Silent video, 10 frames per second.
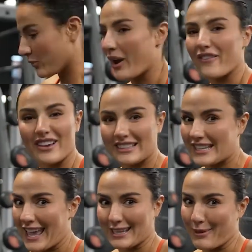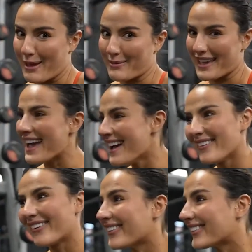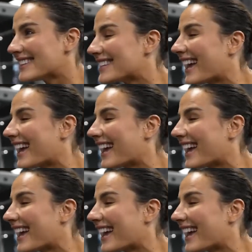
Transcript: Whatever it takes, baby, whatever it